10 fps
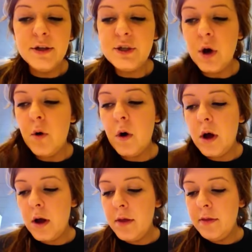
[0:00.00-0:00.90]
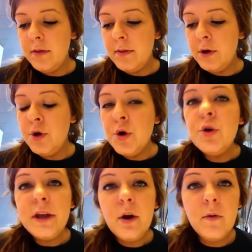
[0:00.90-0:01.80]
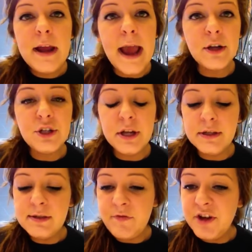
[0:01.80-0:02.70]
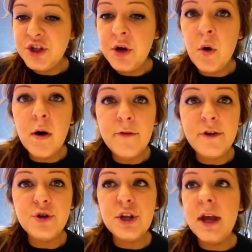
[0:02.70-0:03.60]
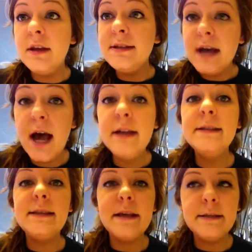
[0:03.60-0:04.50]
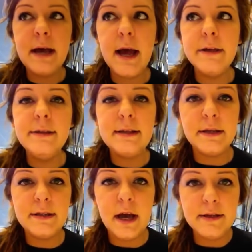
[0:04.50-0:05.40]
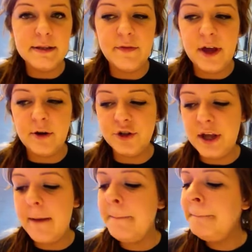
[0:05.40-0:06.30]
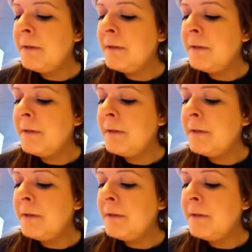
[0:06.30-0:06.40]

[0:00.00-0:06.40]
So nuclear reactions, fission or fusion, tons and tons and tons of energy.